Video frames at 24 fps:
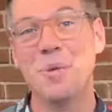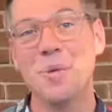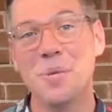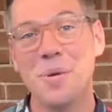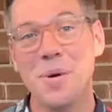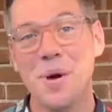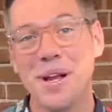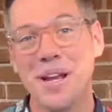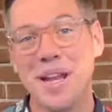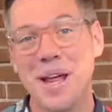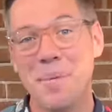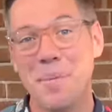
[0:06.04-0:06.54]

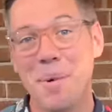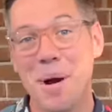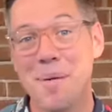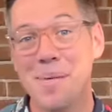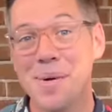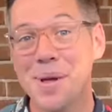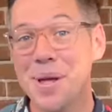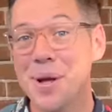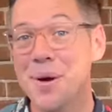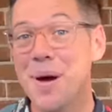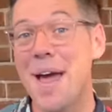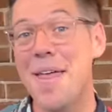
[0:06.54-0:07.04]
Smoking Dad
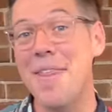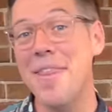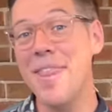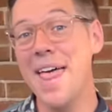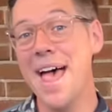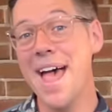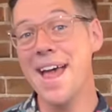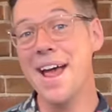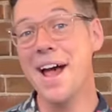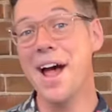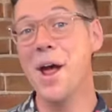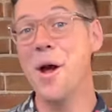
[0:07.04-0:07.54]
Barbecue, and
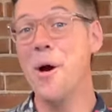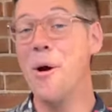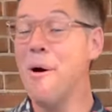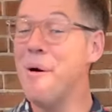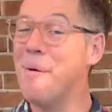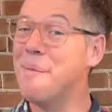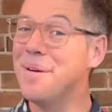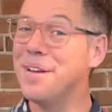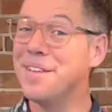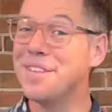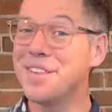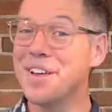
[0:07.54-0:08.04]
that, I
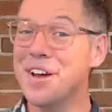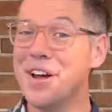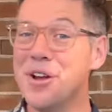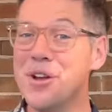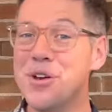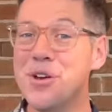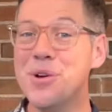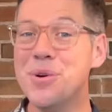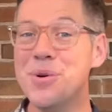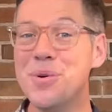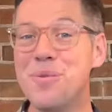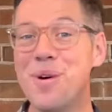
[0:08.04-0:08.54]
hope, is a
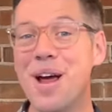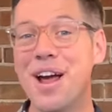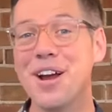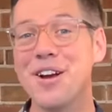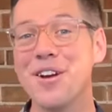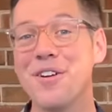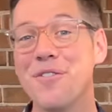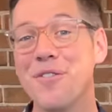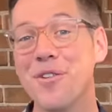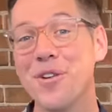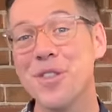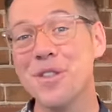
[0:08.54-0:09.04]
new
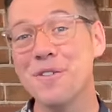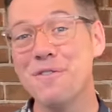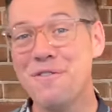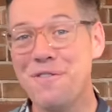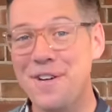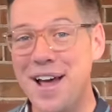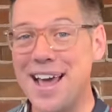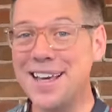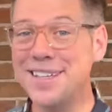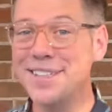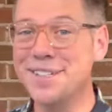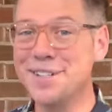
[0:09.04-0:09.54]
record for the
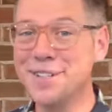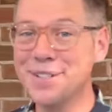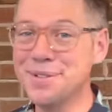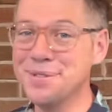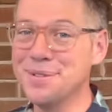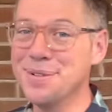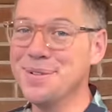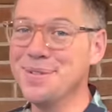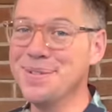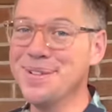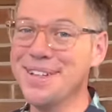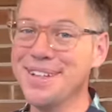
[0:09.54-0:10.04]
fastest
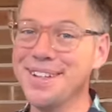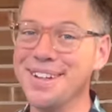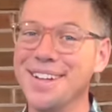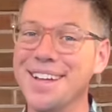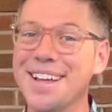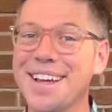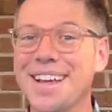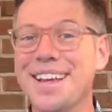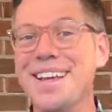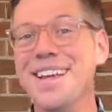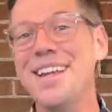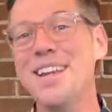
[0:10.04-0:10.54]
reveal
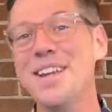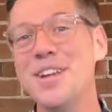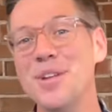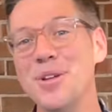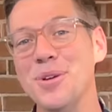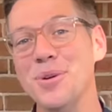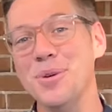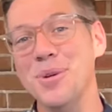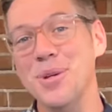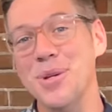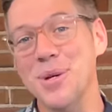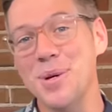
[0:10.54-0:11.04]
in
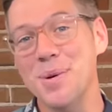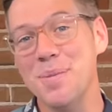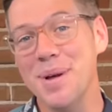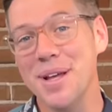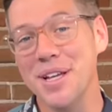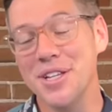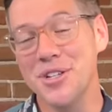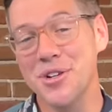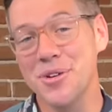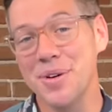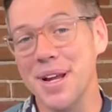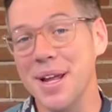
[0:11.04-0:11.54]
YouTube
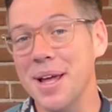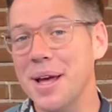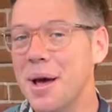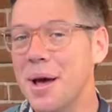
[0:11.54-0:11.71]
history.